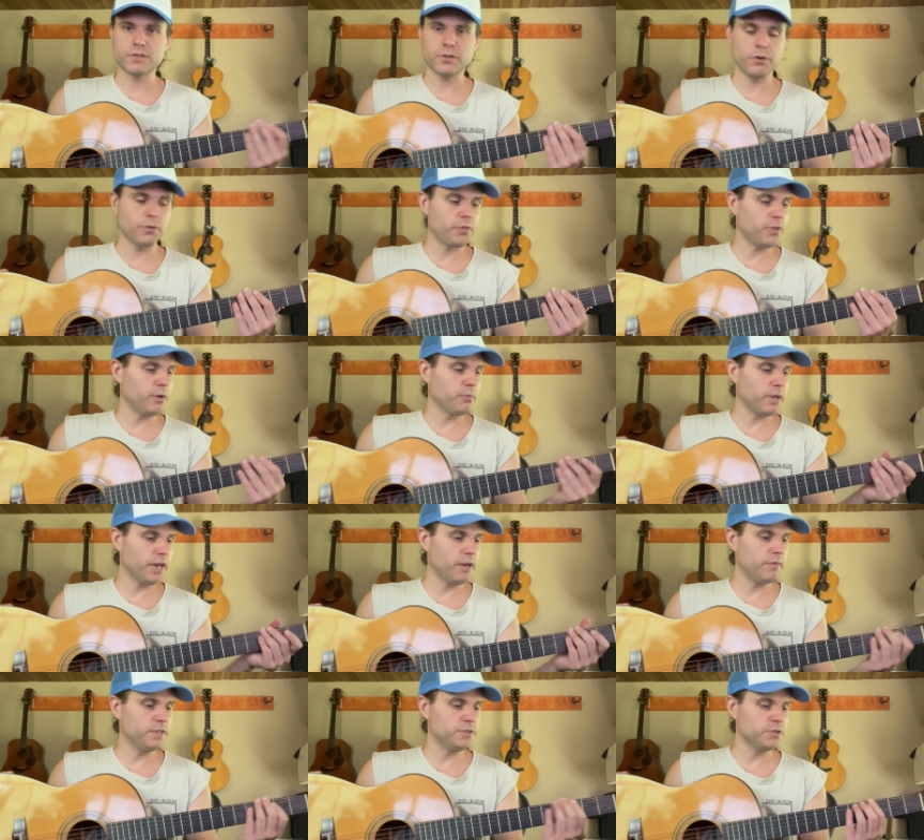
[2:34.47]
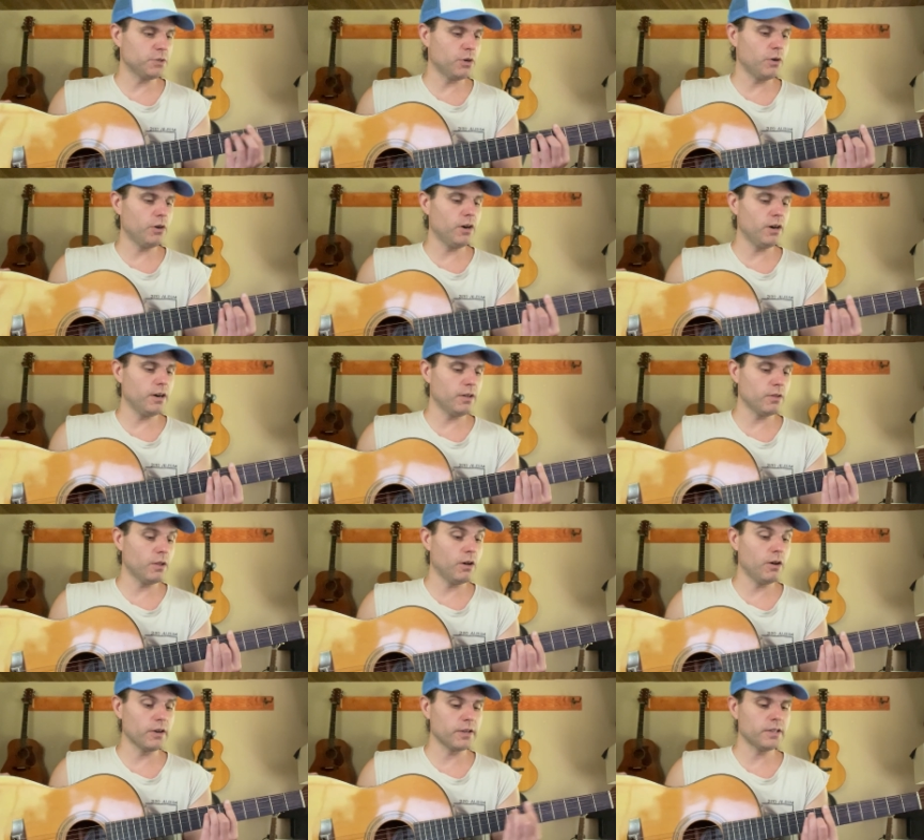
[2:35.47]
So your thumb kind of as you go
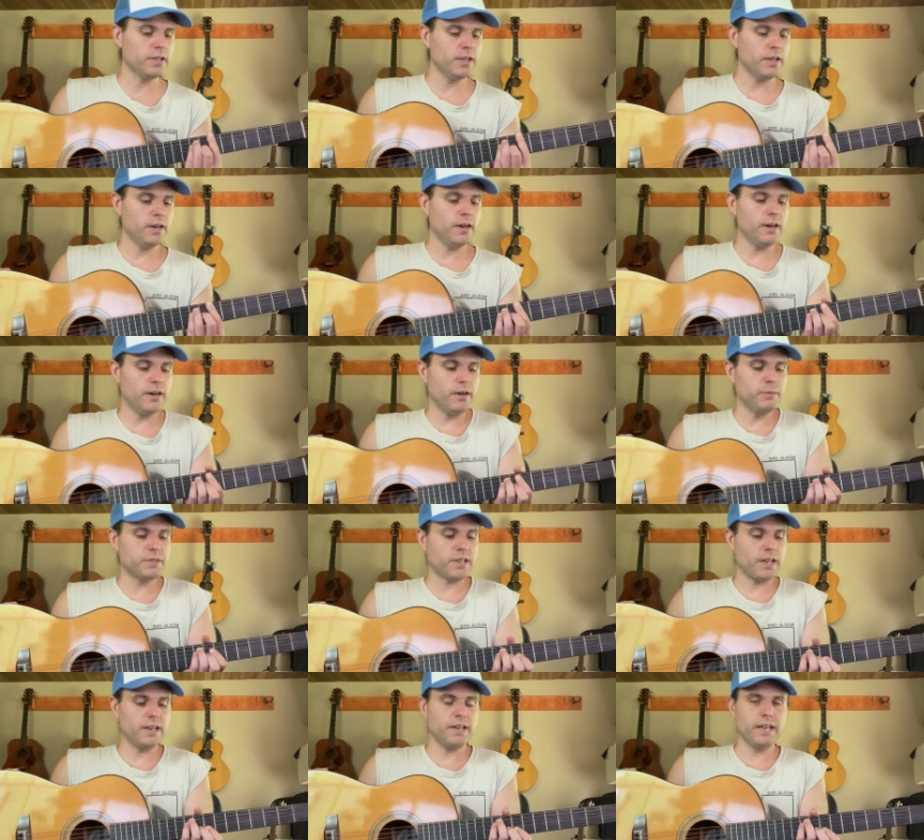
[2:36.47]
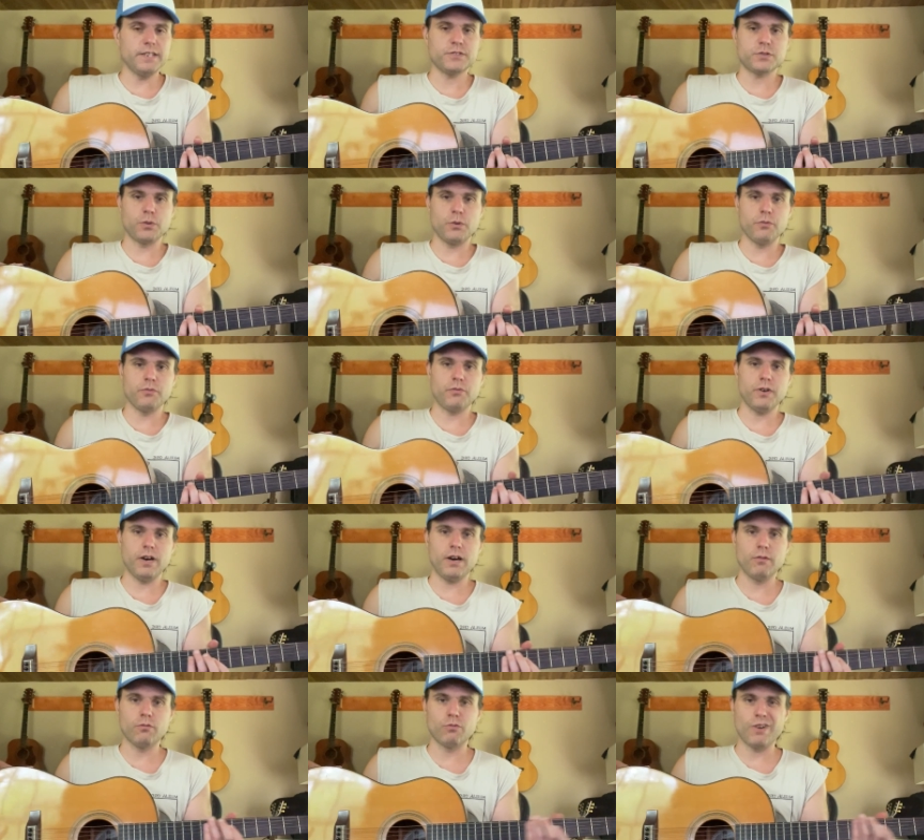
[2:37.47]
along, it's got a nice sort
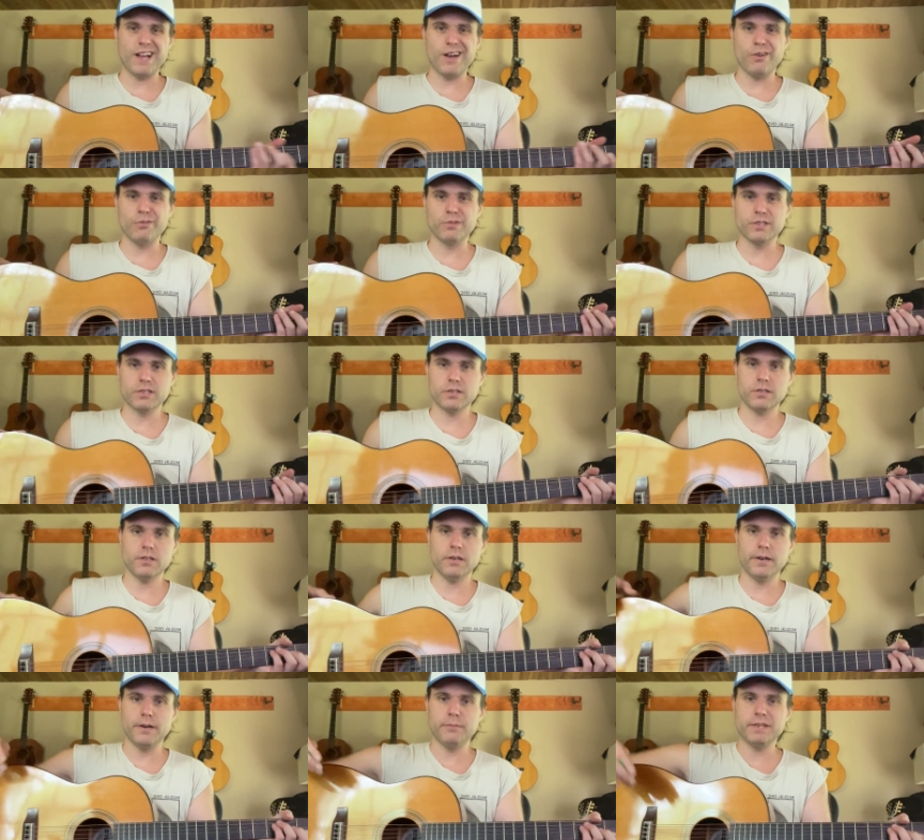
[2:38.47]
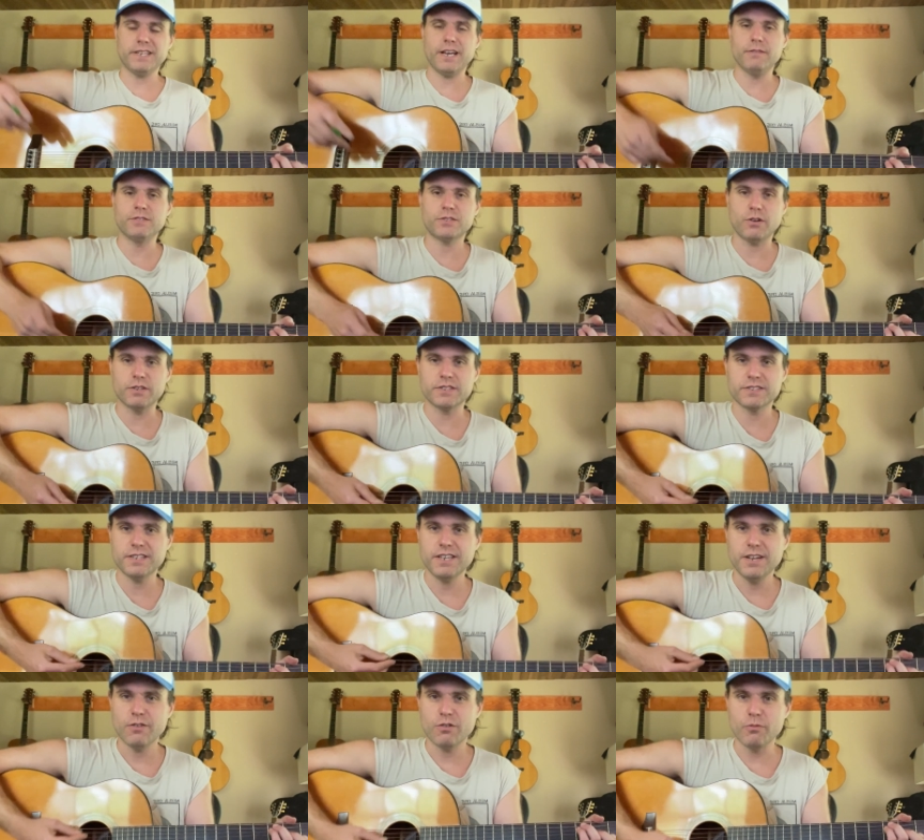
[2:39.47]
of round. It kind of starts
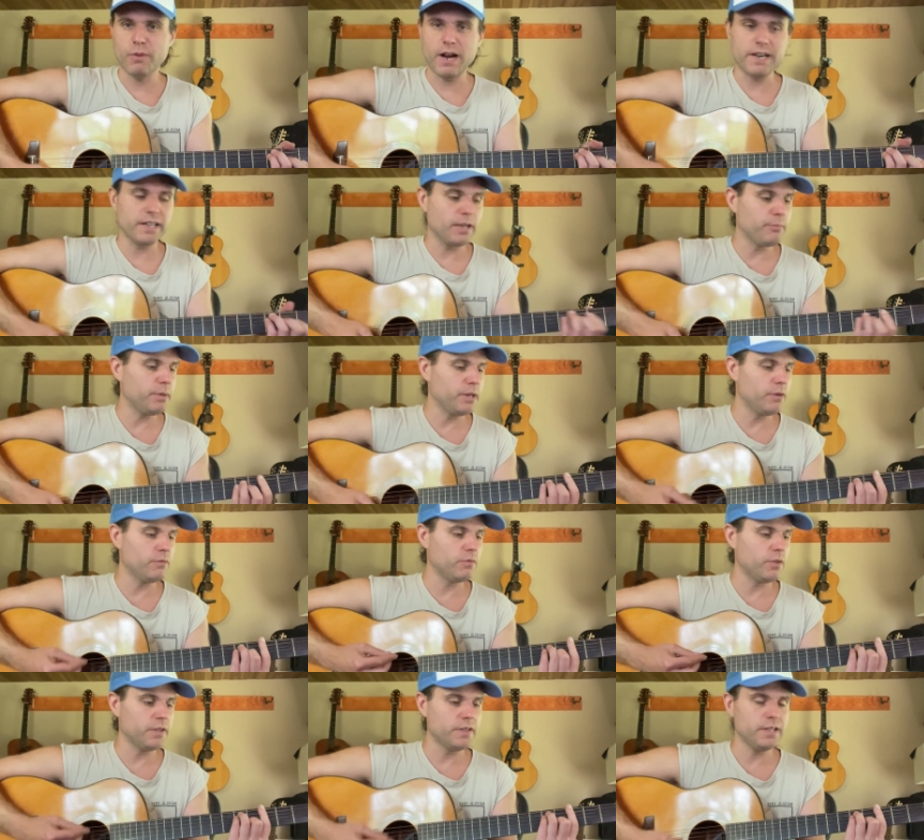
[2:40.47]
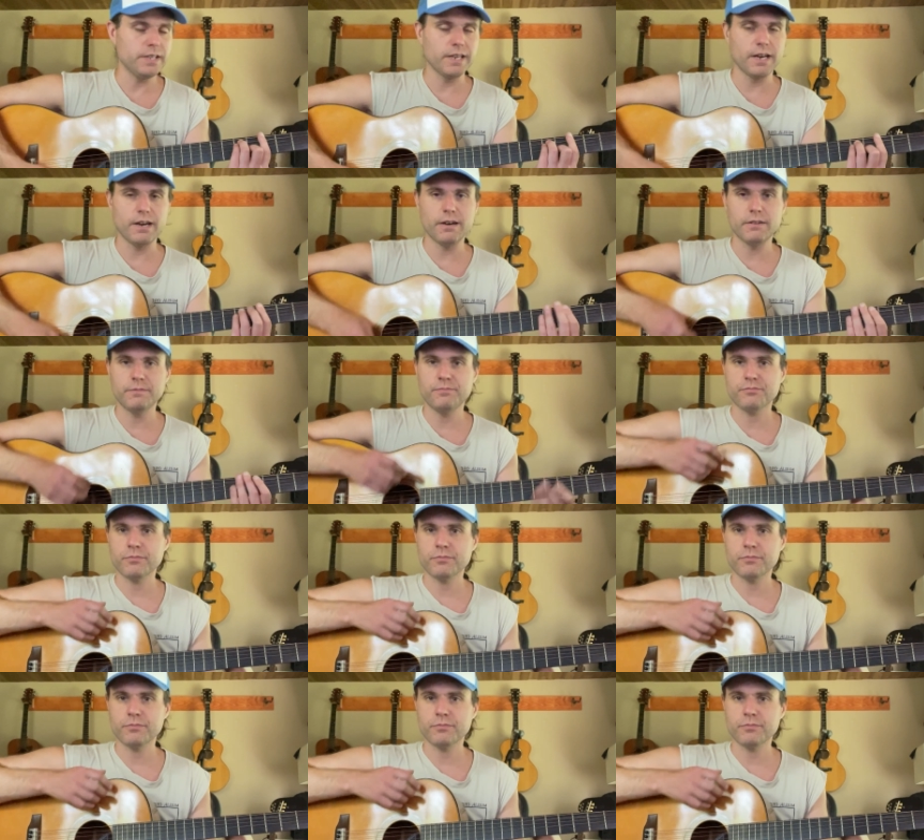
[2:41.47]
reminding a bit of like the